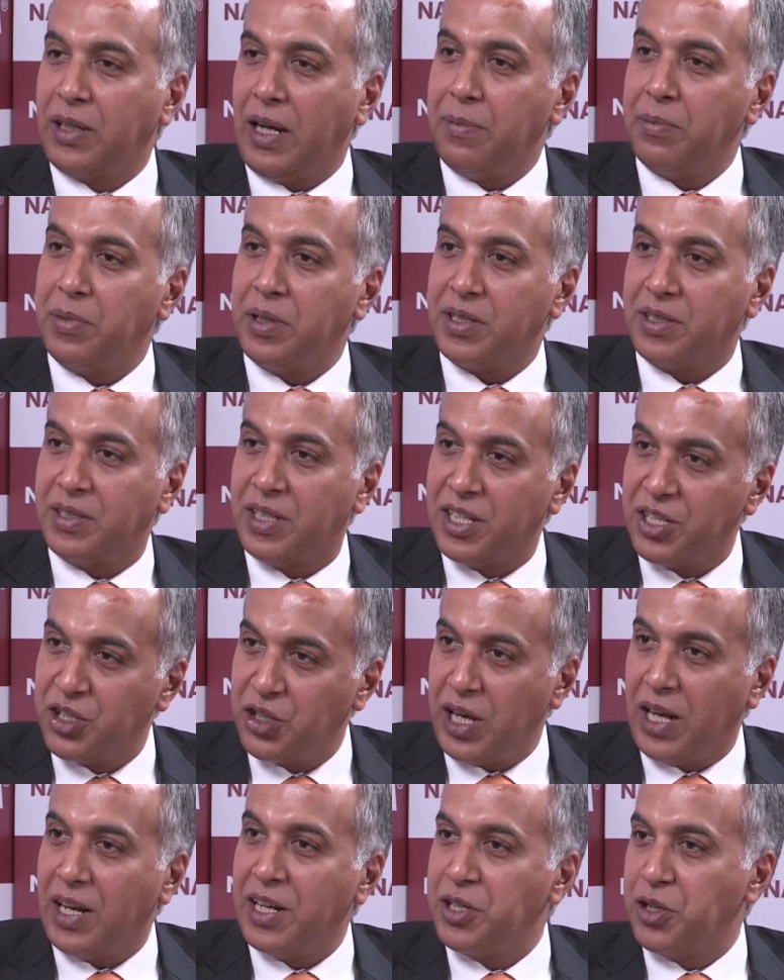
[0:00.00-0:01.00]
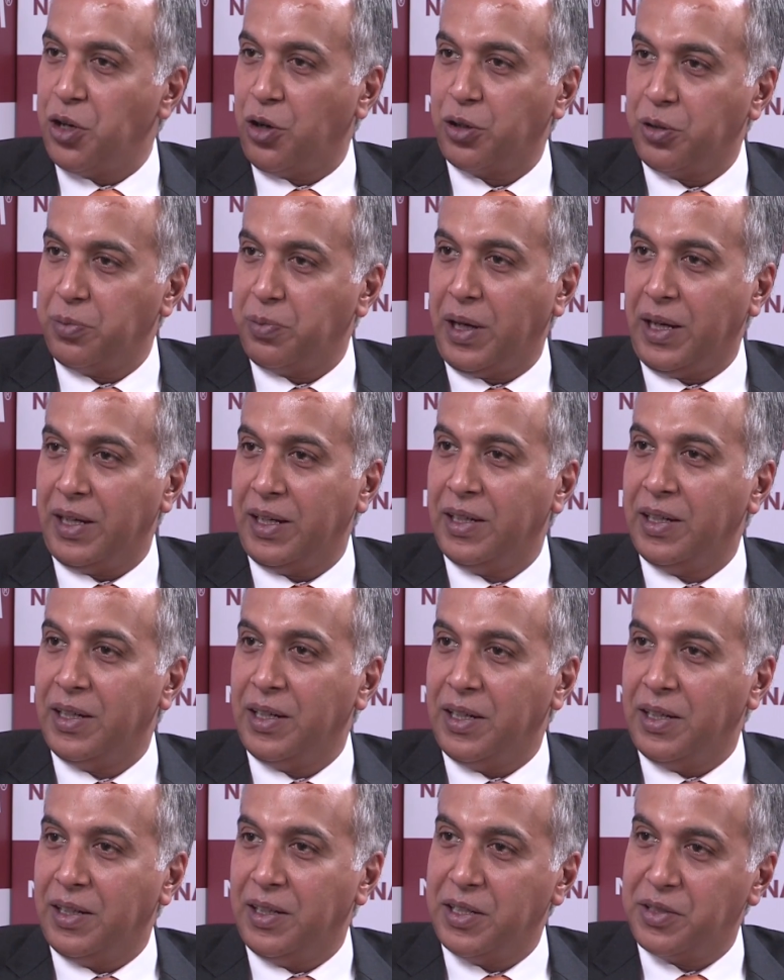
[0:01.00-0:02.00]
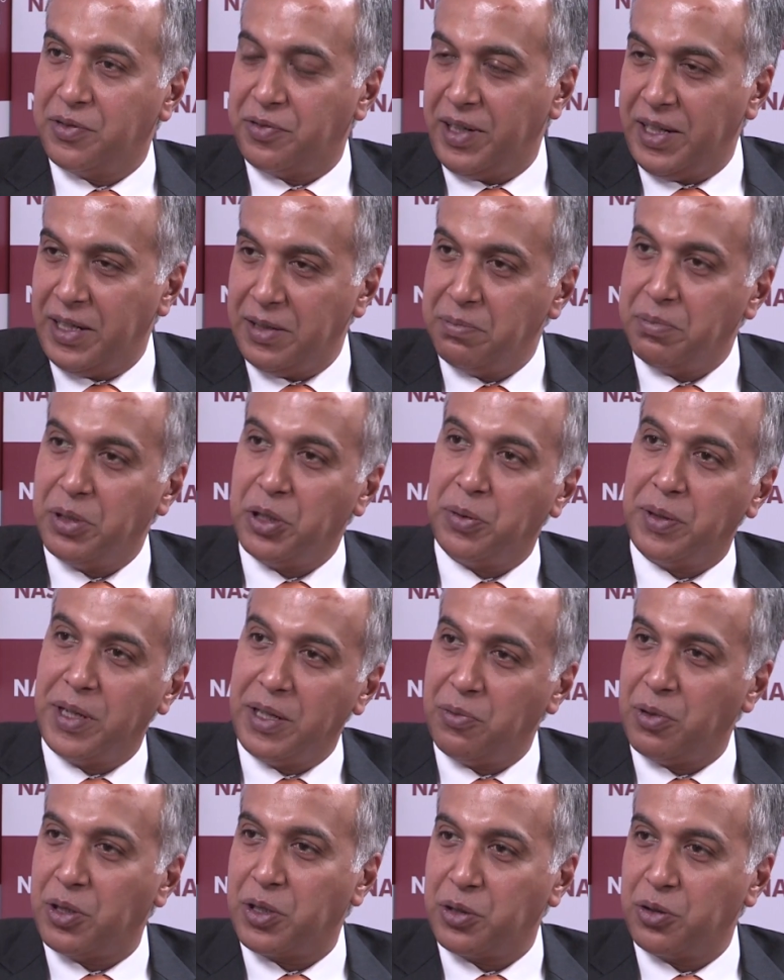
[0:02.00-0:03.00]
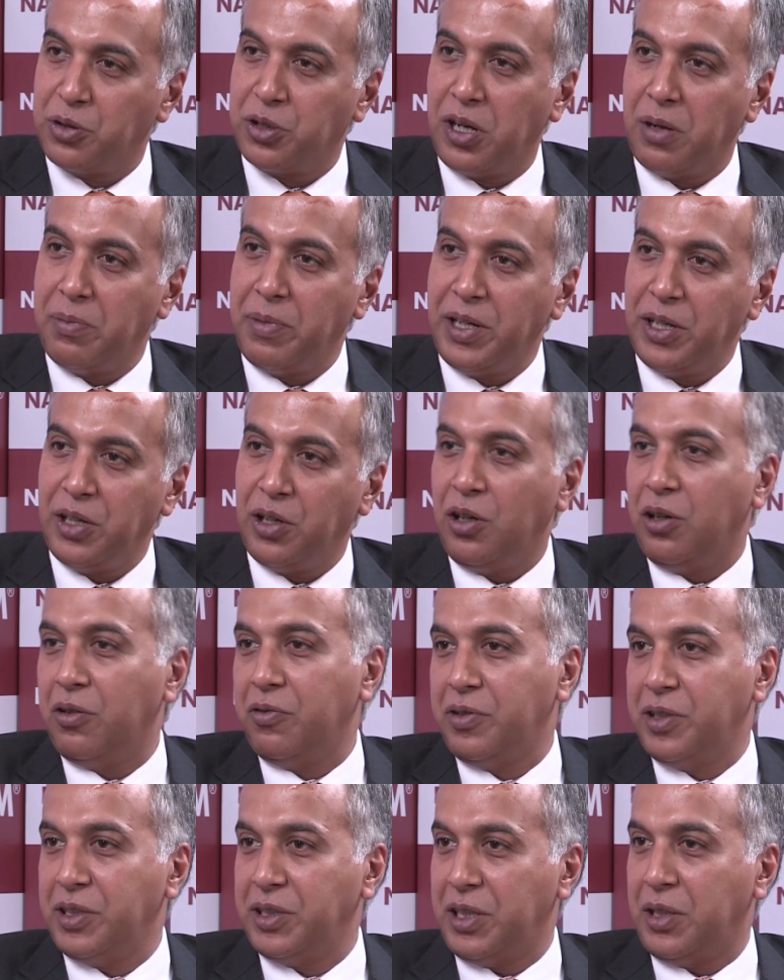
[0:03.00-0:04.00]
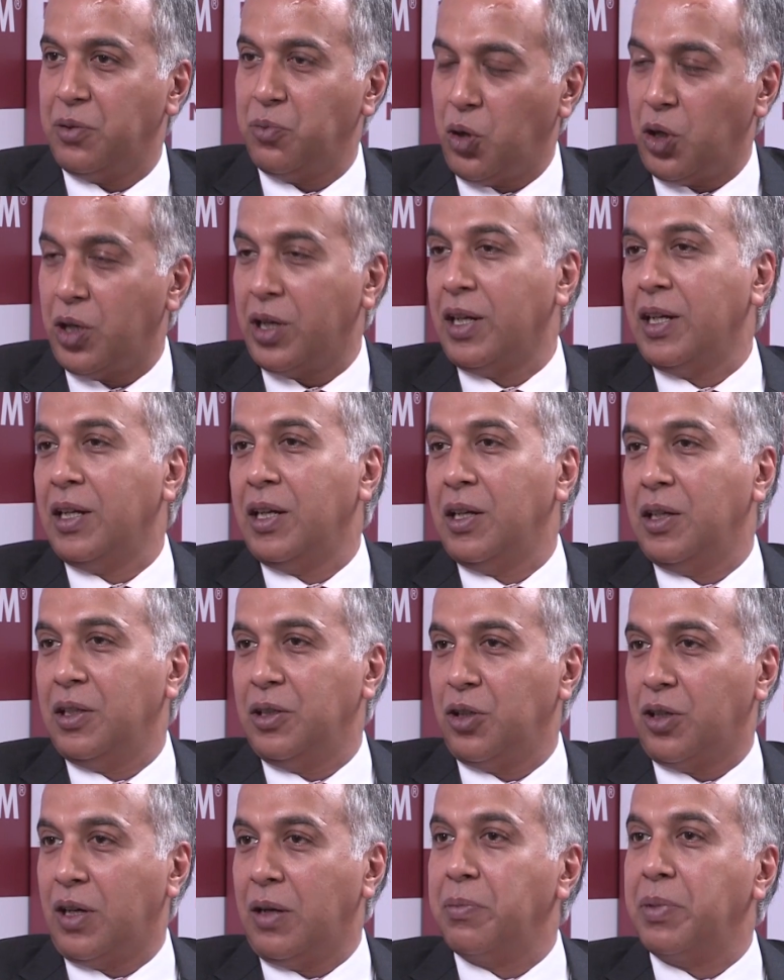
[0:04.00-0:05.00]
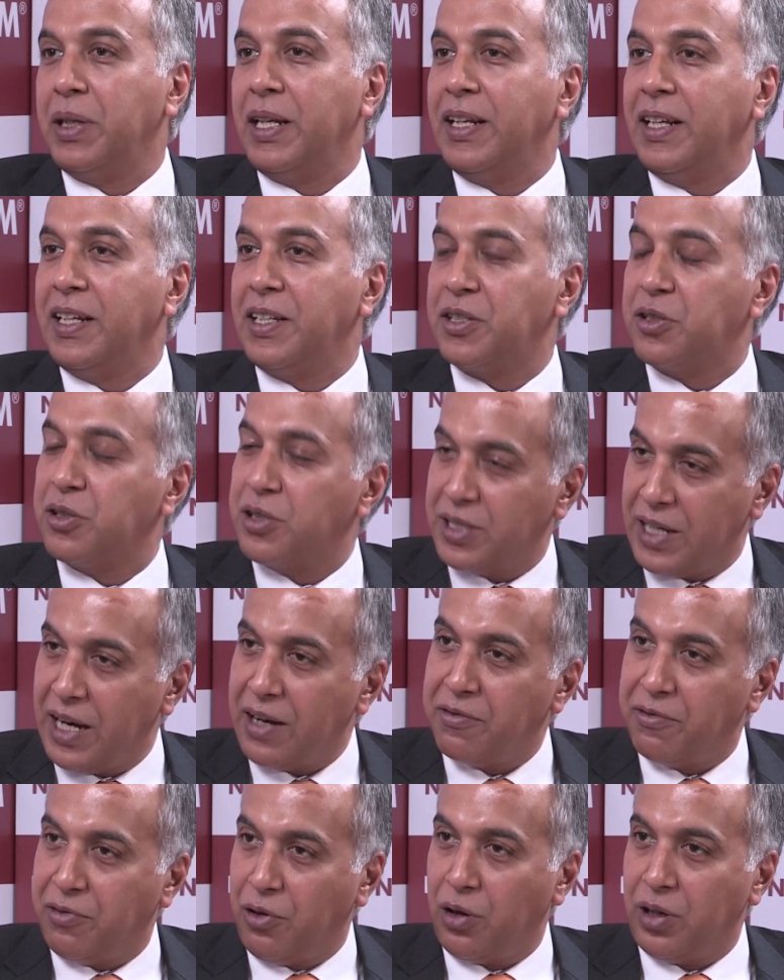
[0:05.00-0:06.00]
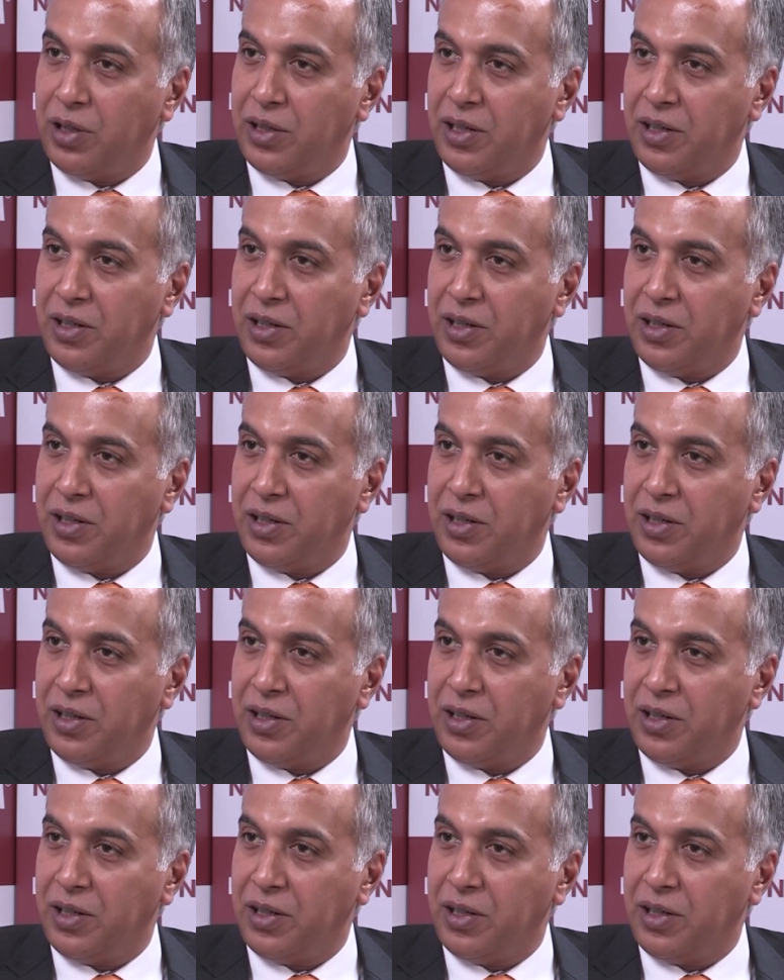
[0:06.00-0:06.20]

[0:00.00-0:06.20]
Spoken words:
time does this challenge occupy? This freedom between what social media offers and what your company needs to stand for in